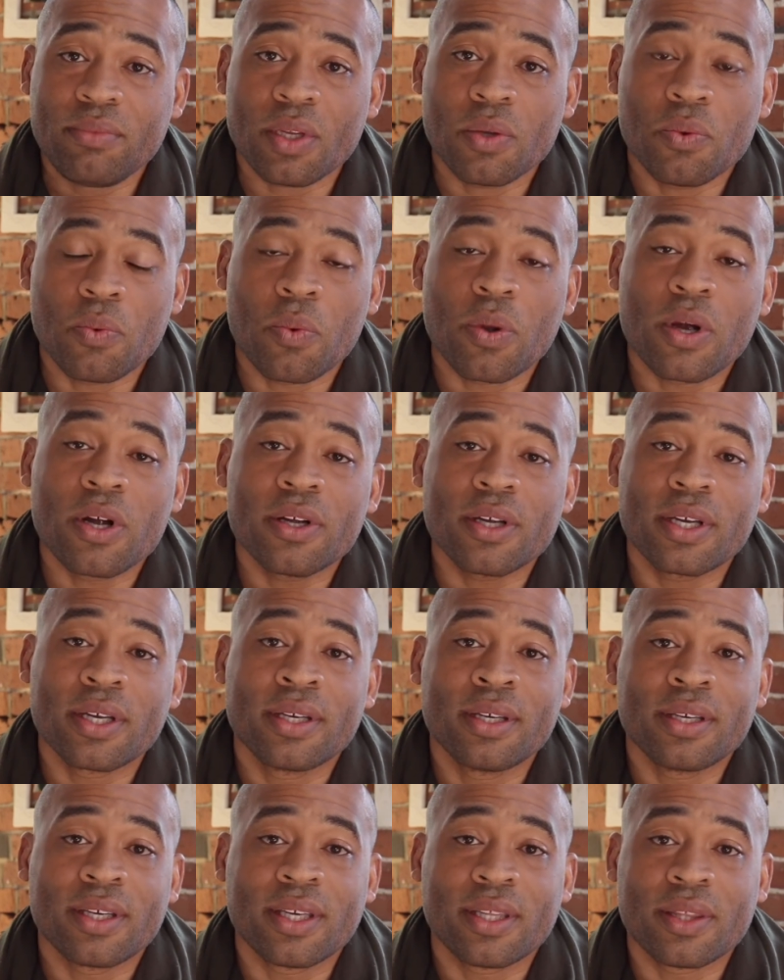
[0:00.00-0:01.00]

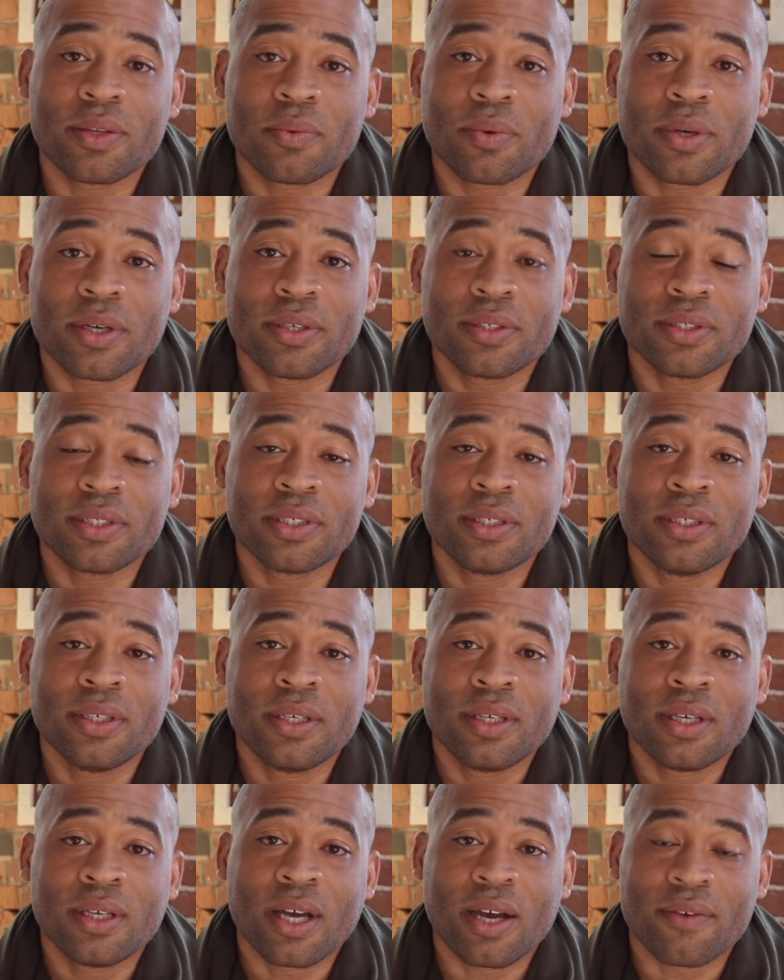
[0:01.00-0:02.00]
work in the world,
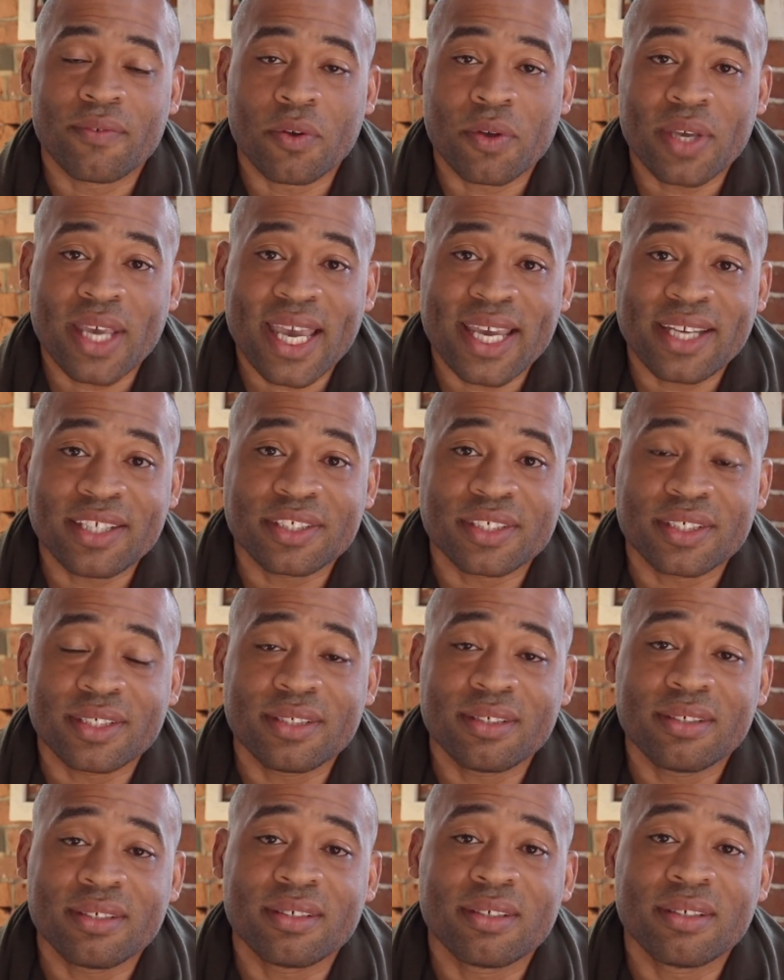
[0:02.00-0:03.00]
our
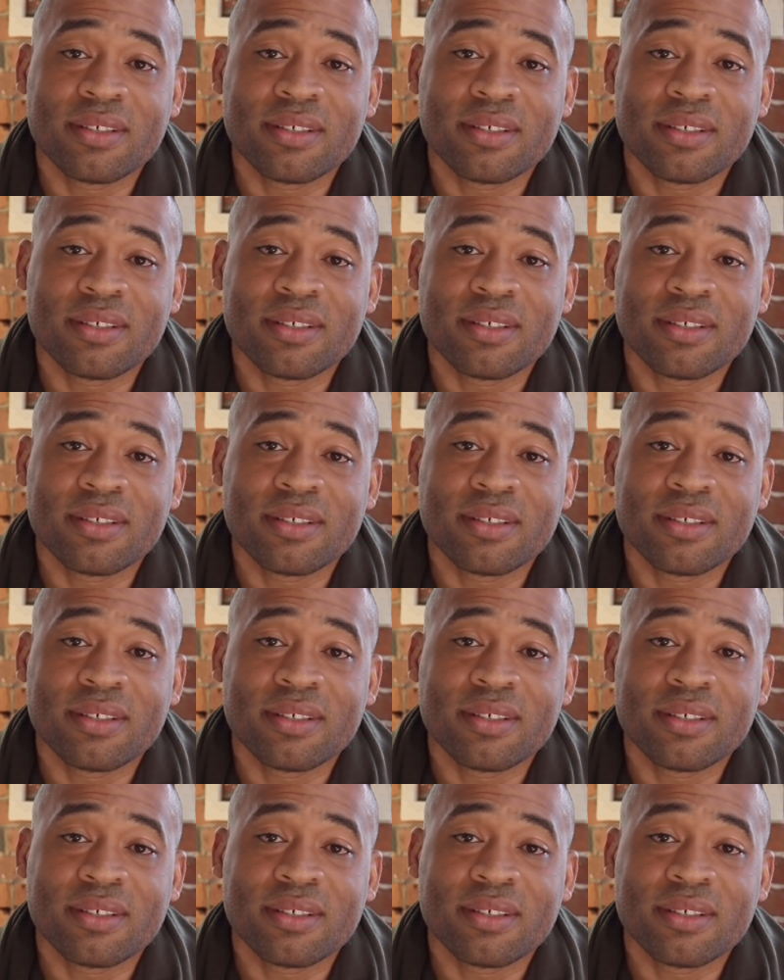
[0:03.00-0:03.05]
vocation.